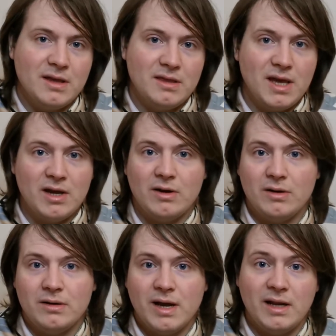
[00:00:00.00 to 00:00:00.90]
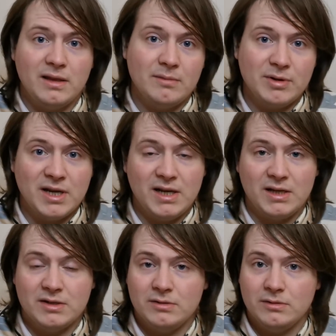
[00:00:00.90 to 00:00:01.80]
they are anything
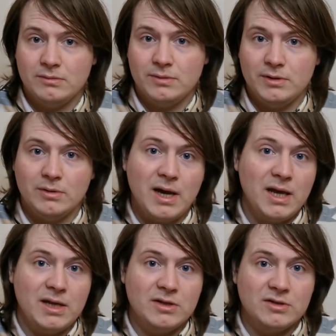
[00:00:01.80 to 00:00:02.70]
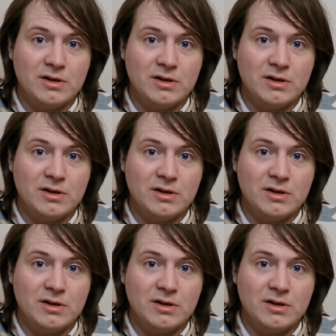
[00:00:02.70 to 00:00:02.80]
pertaining to your age.